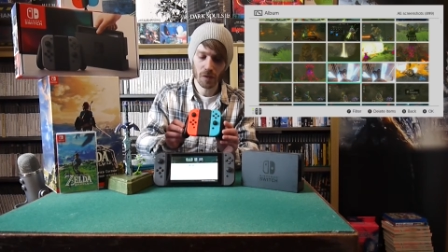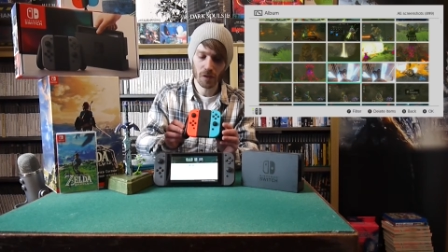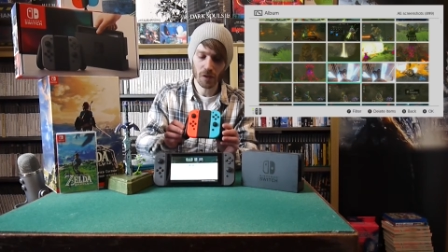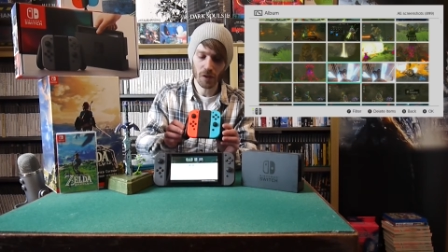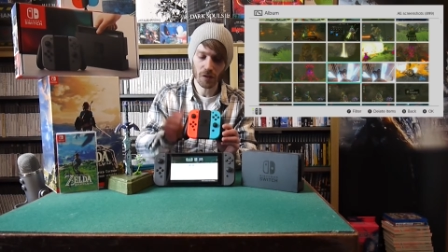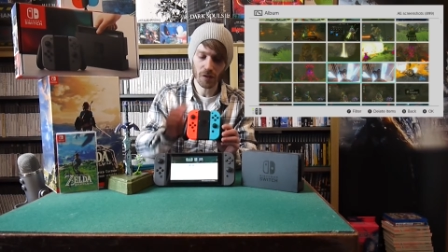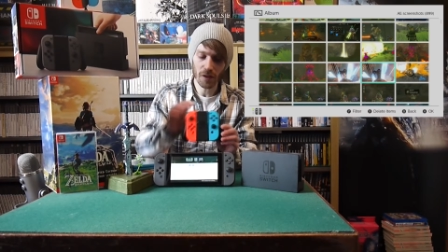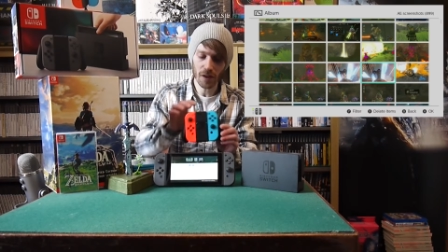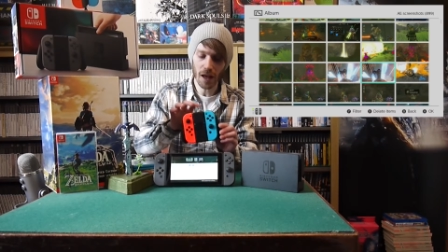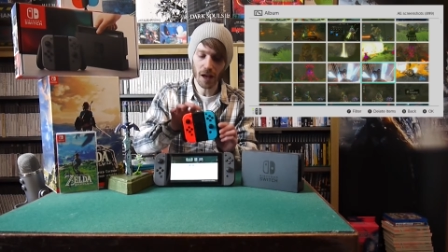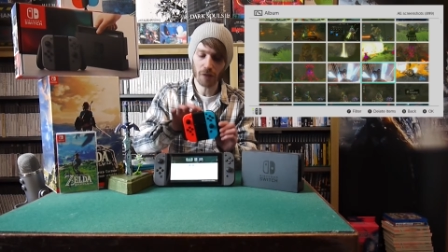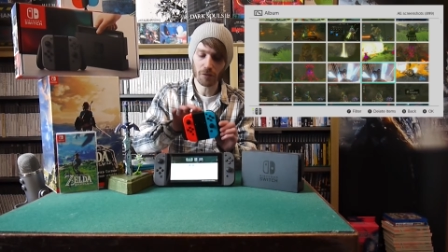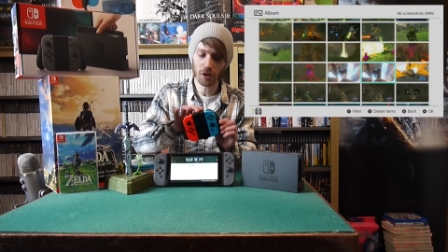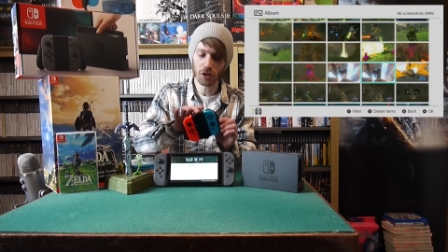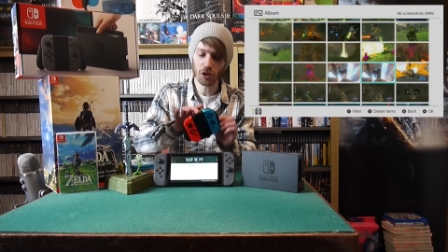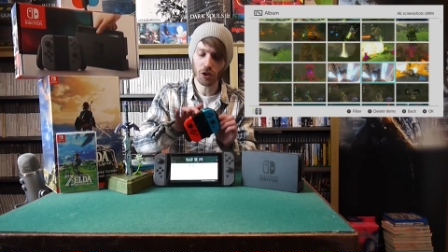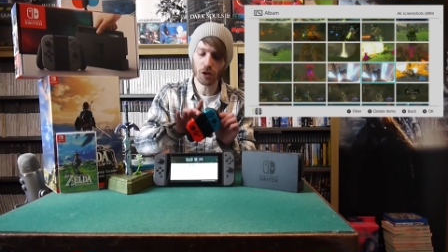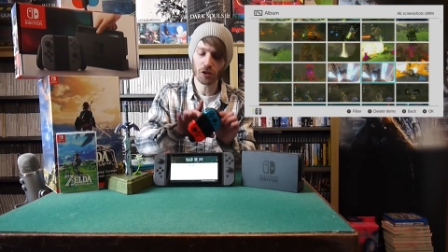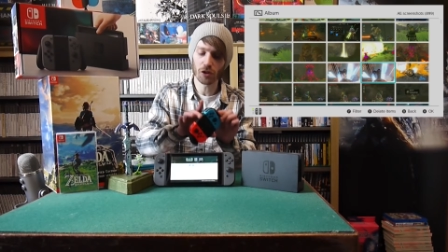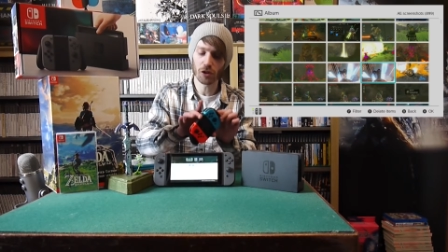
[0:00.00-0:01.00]
doesn't have the
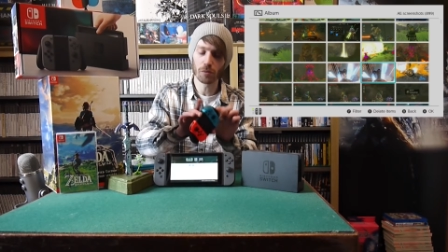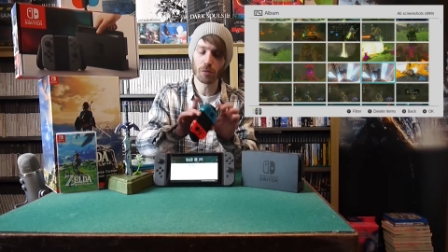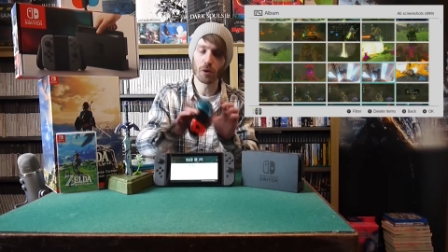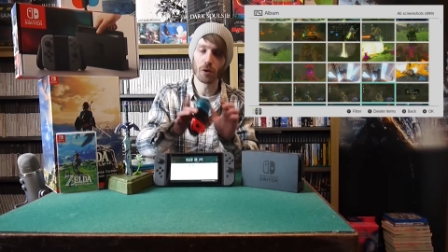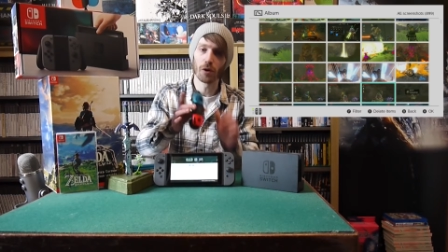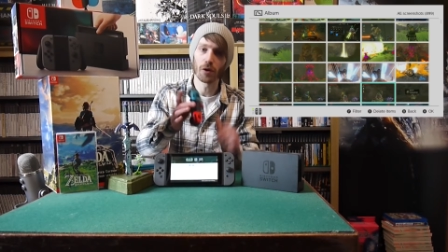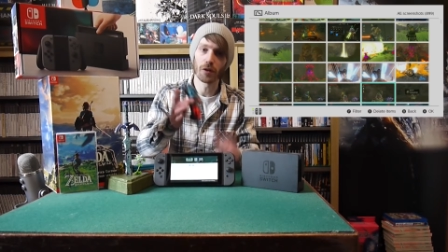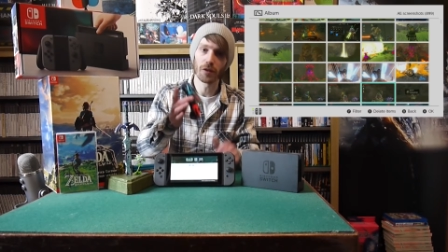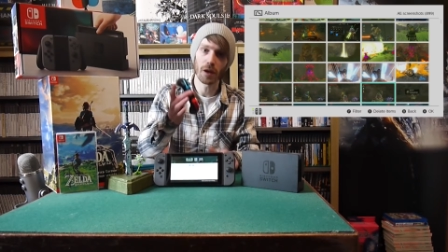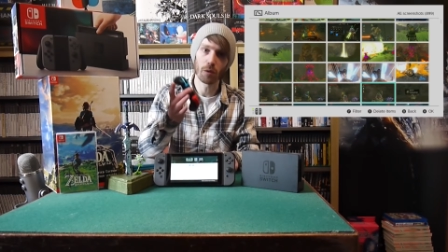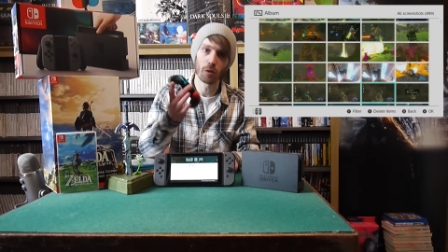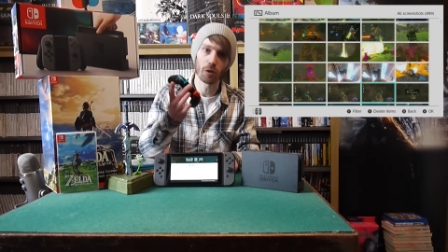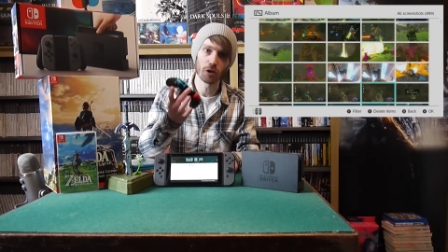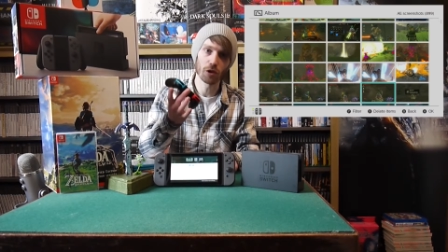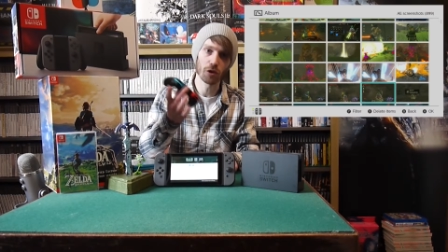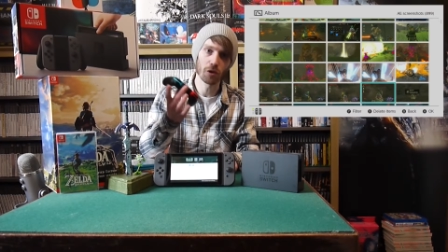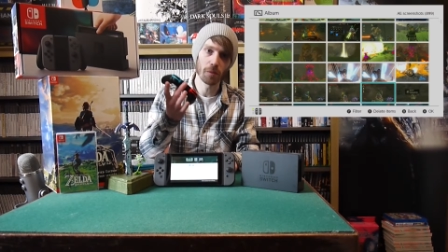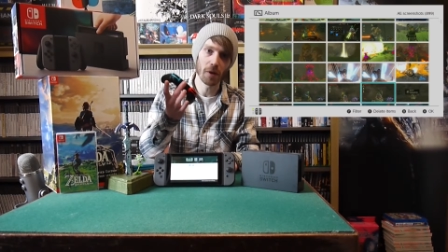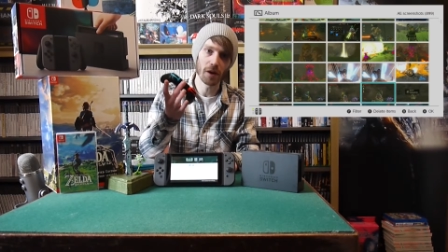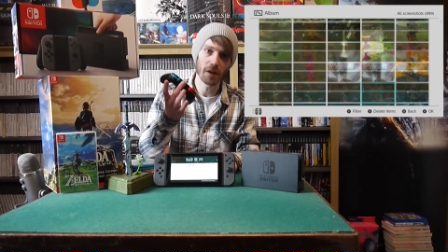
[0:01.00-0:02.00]
charging port, and they want
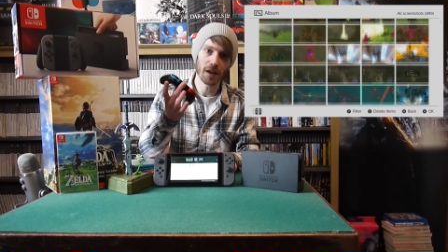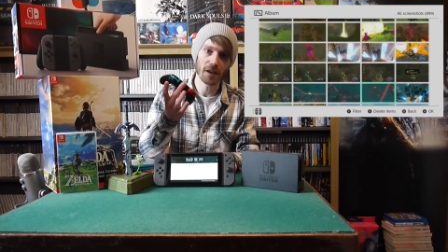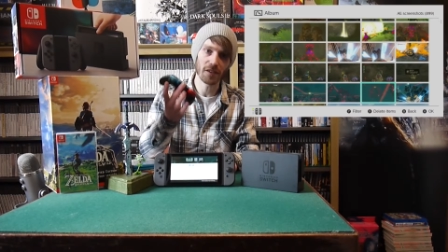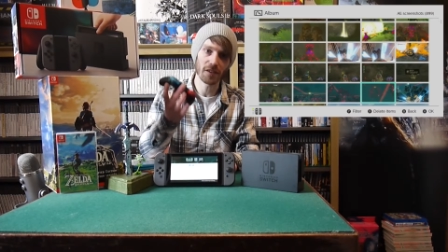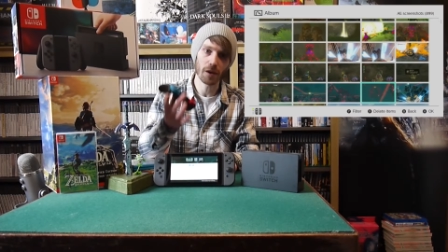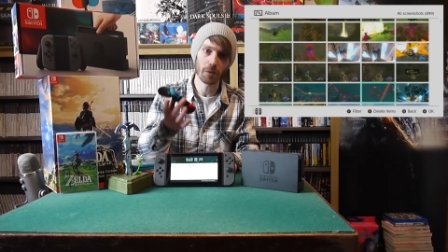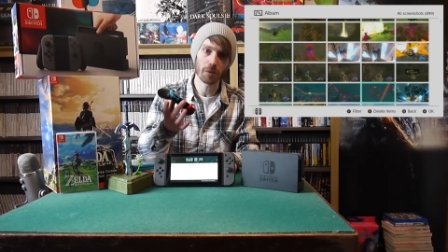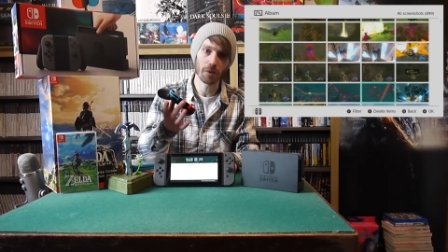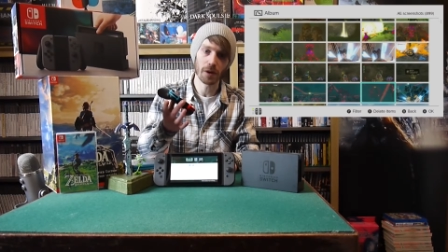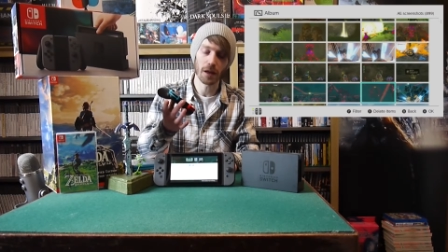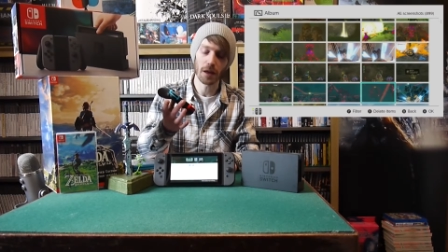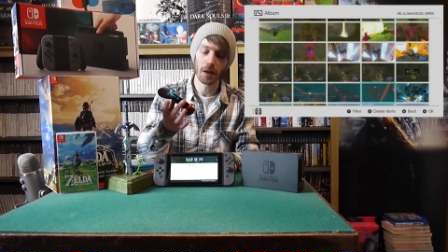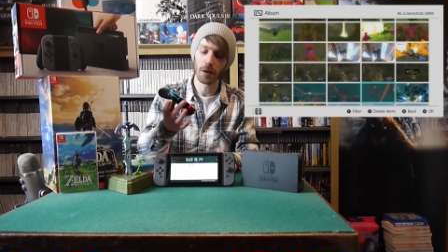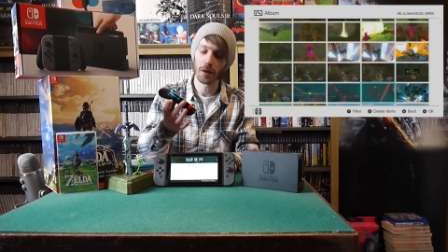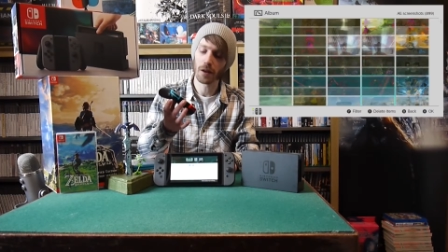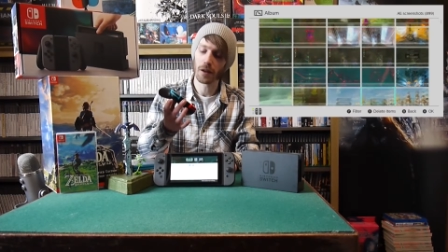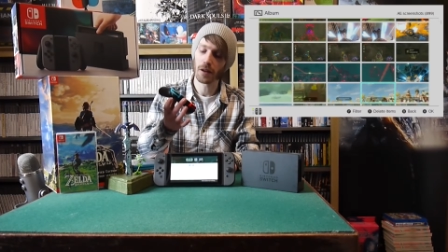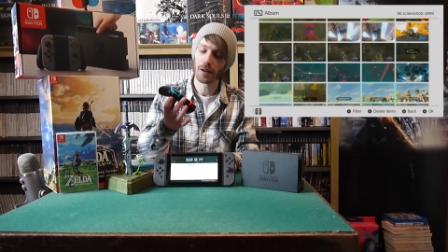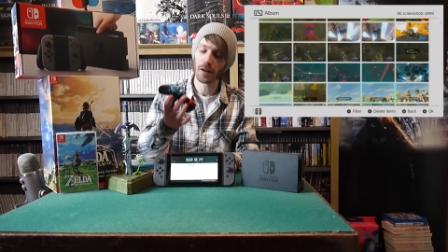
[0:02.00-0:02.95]
you to buy that separately.